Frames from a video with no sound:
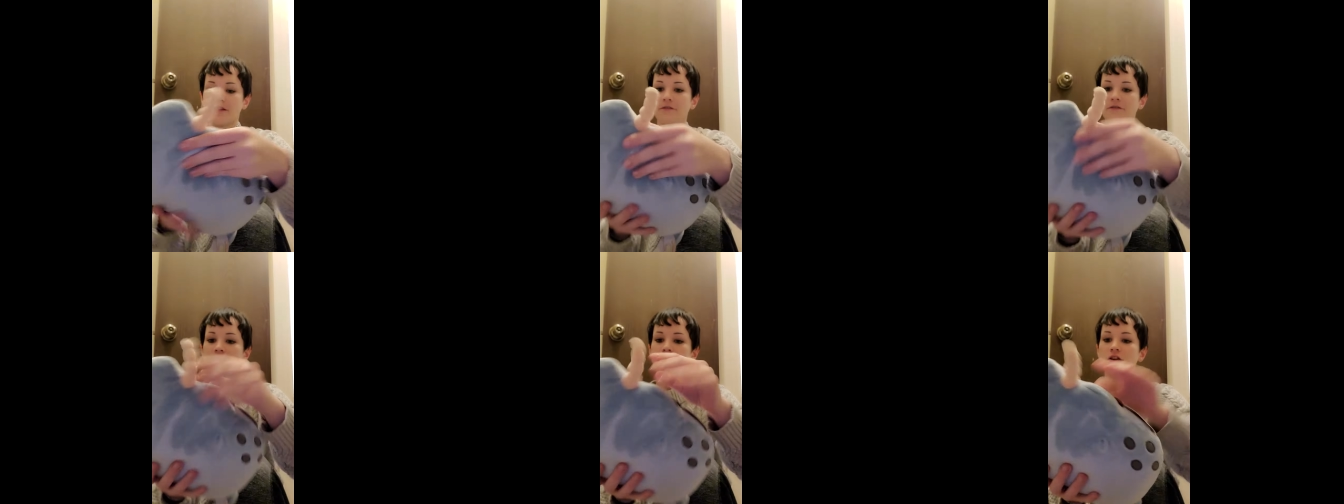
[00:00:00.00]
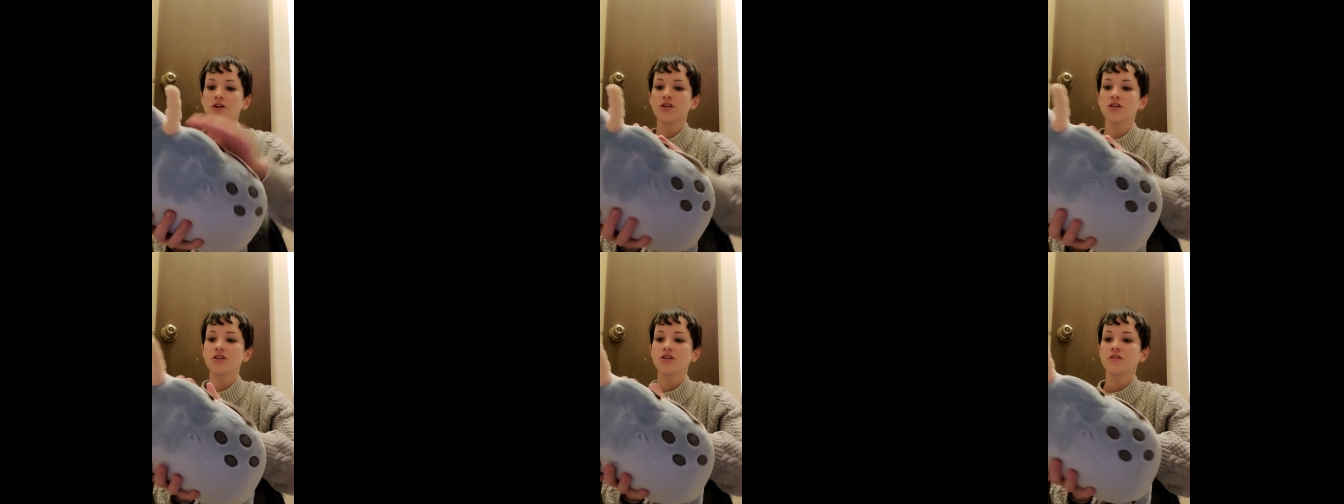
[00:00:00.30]

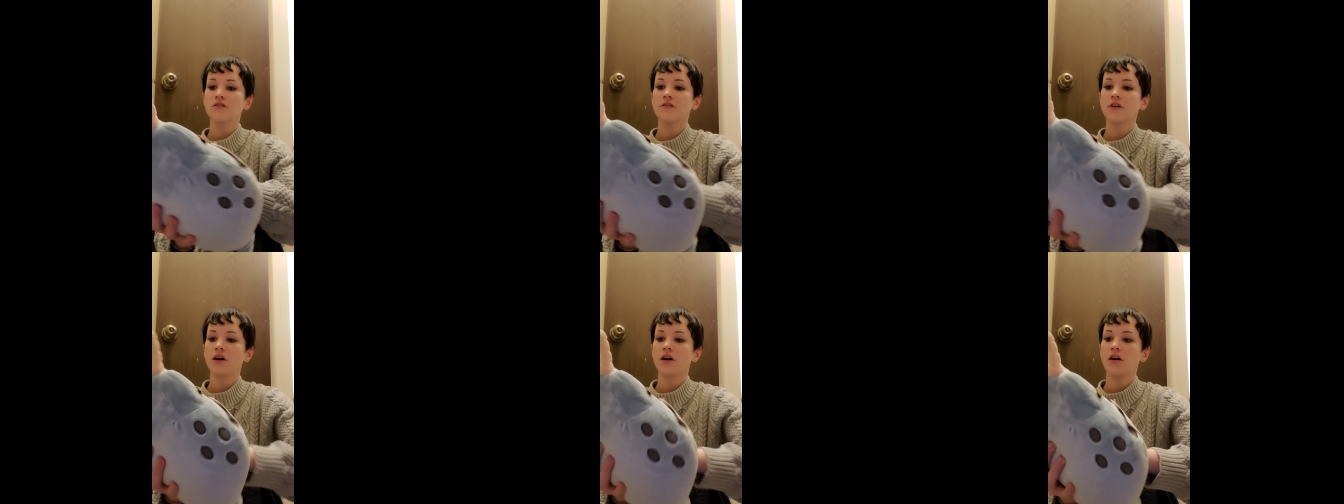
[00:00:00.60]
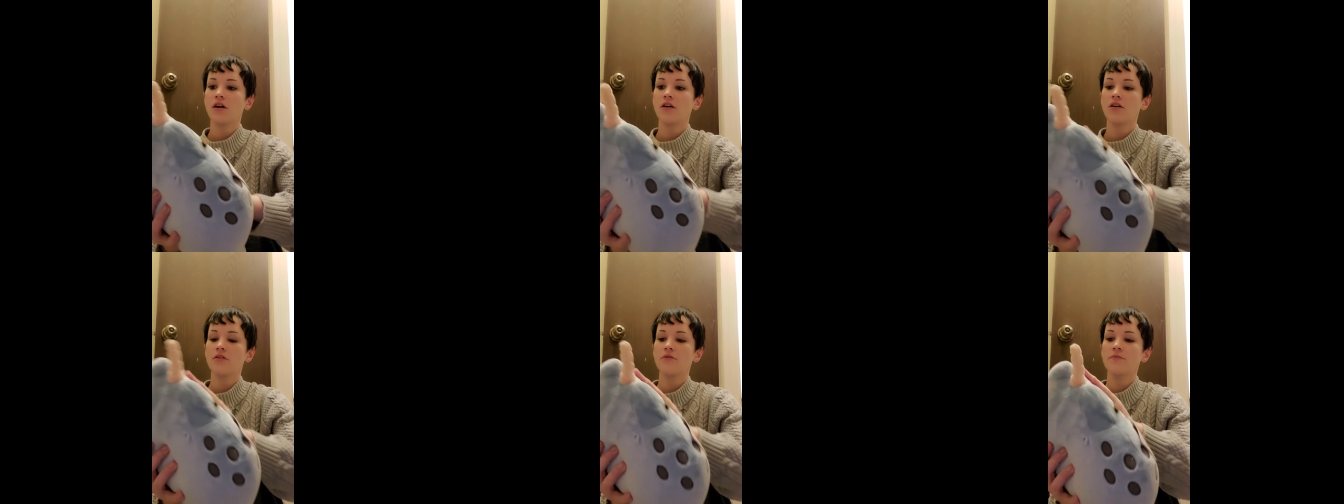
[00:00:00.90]
first of
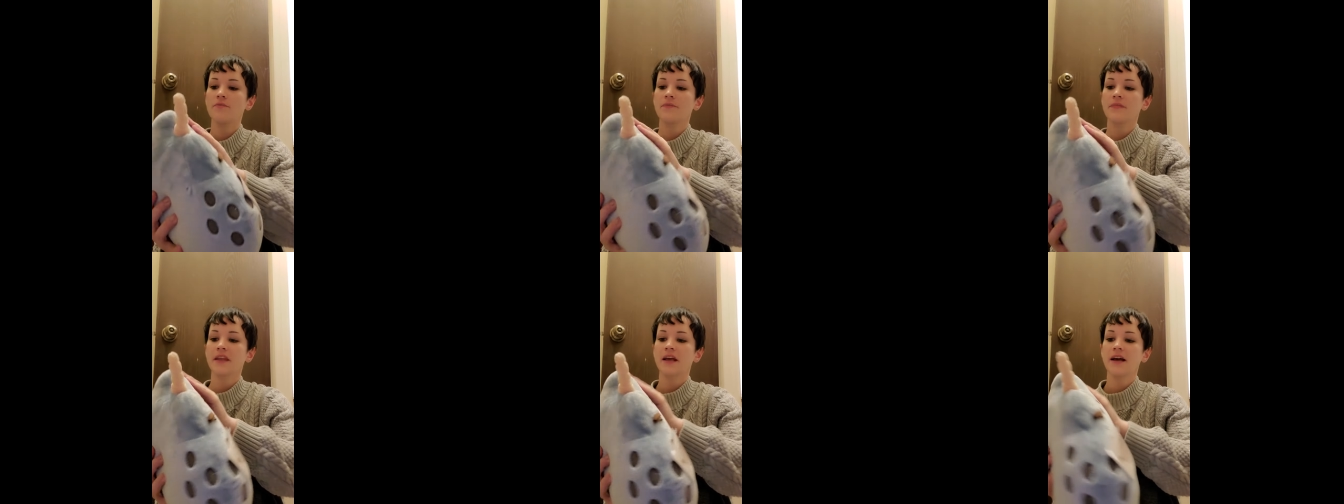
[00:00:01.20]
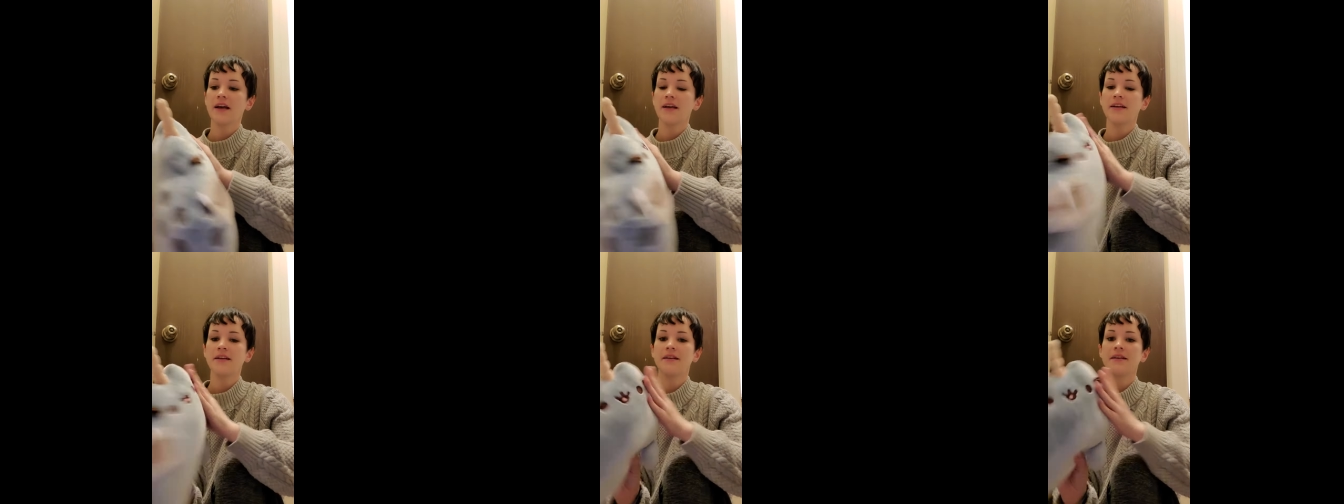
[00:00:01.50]
all,
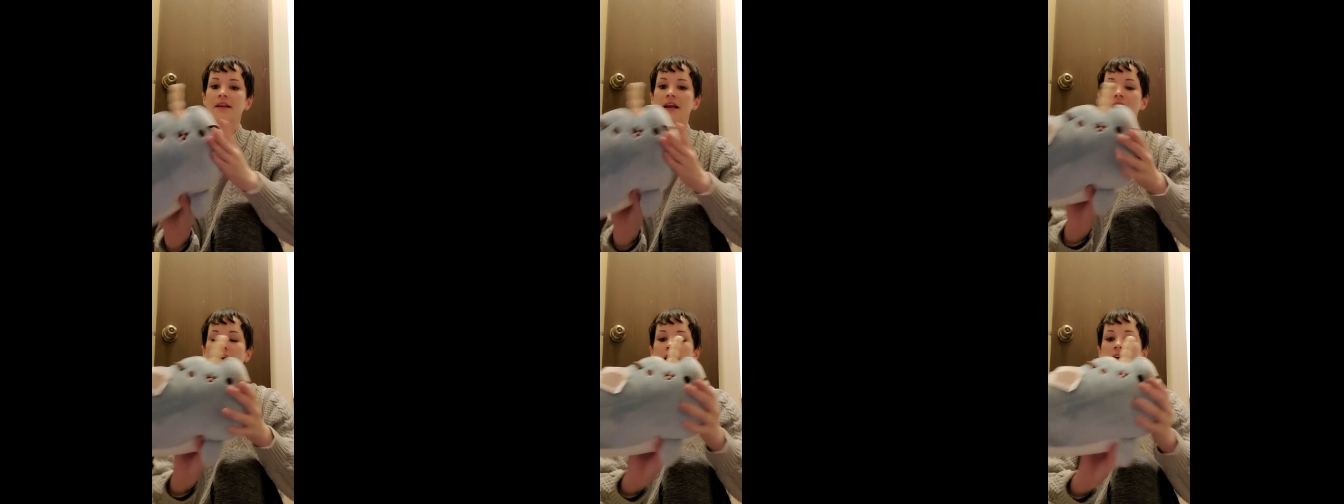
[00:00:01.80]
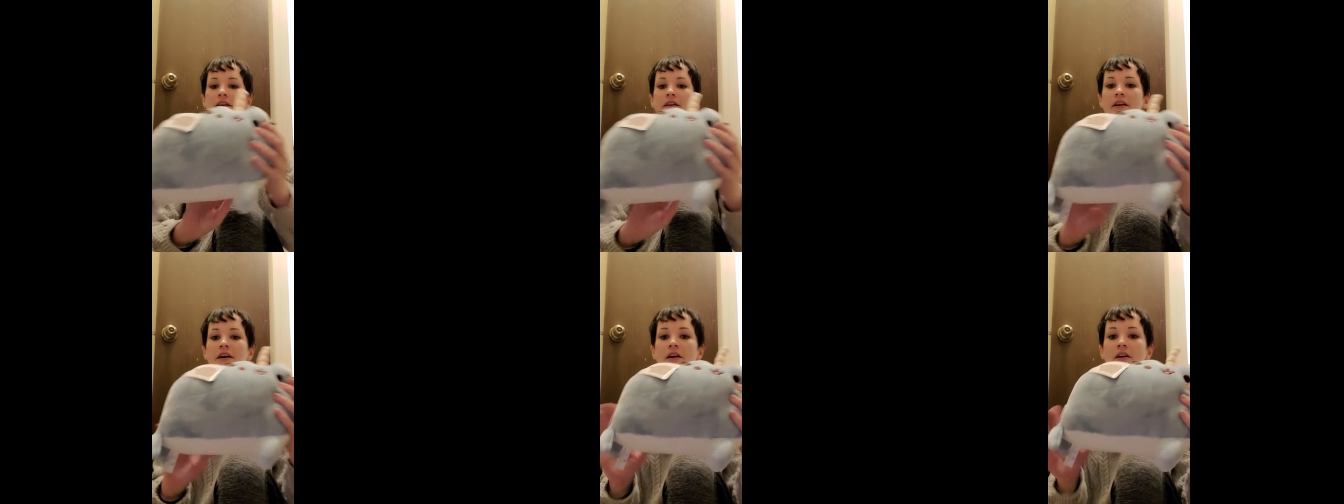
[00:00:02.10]
I did not
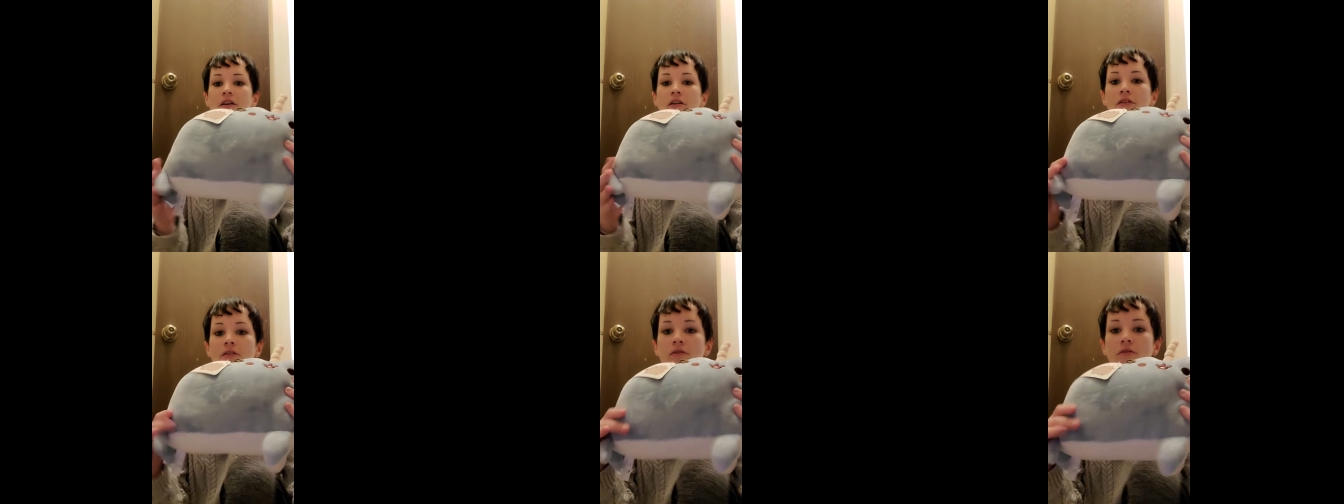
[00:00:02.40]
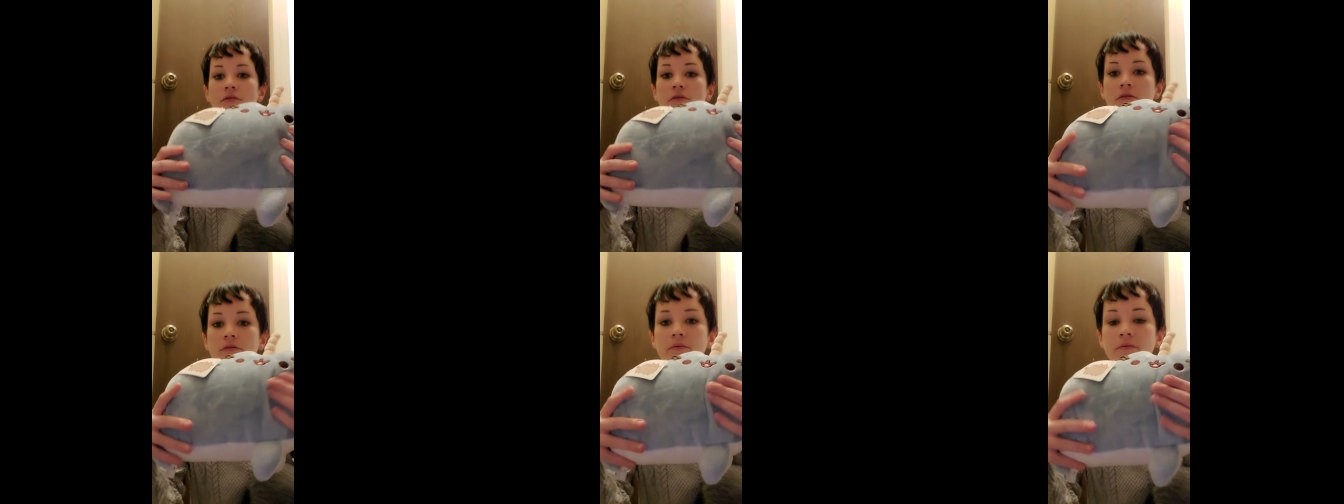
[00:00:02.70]

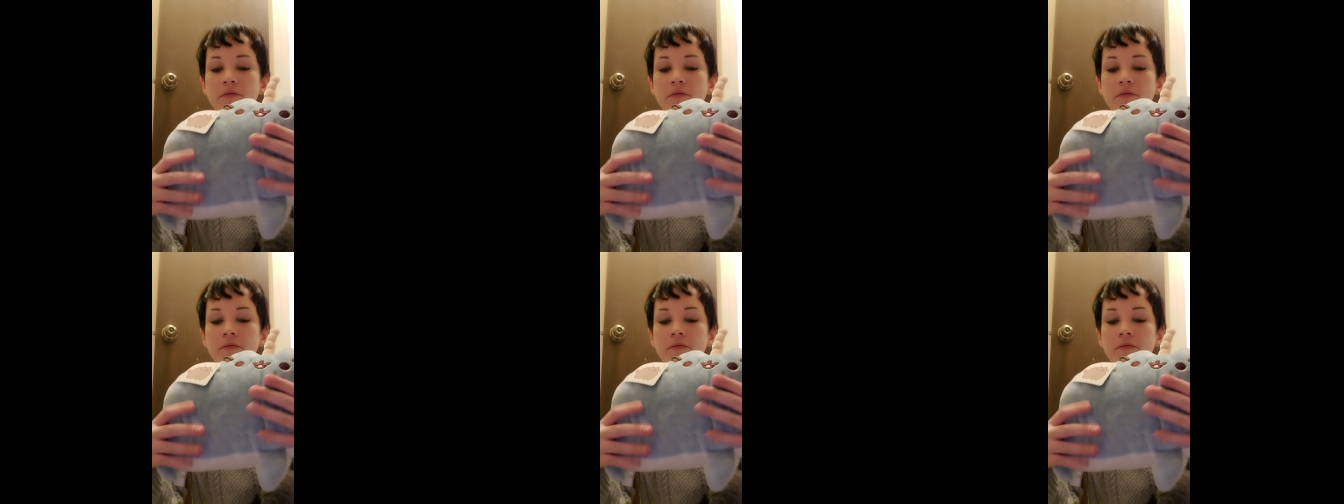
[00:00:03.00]
know